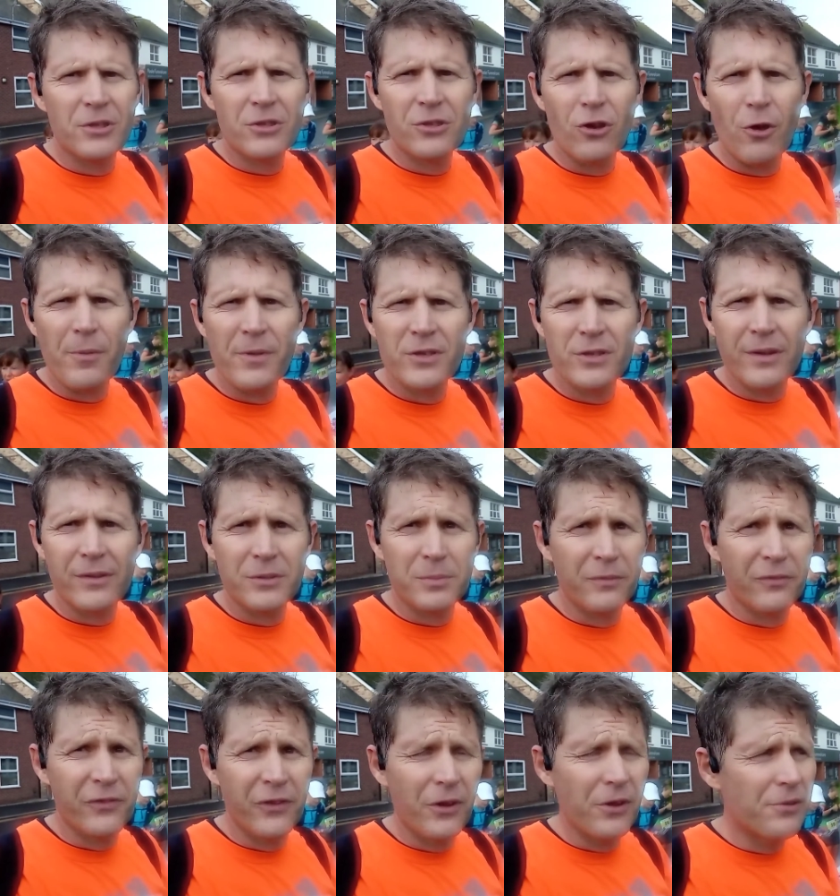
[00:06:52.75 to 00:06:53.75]
stopping to have some
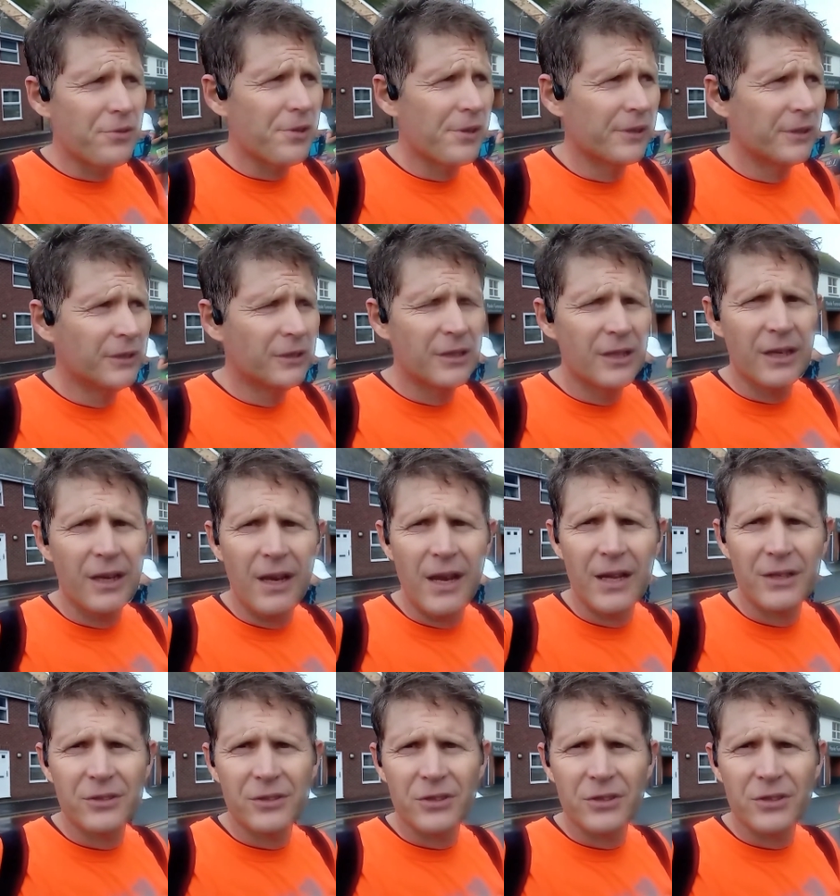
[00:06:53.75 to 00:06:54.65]
food. The legs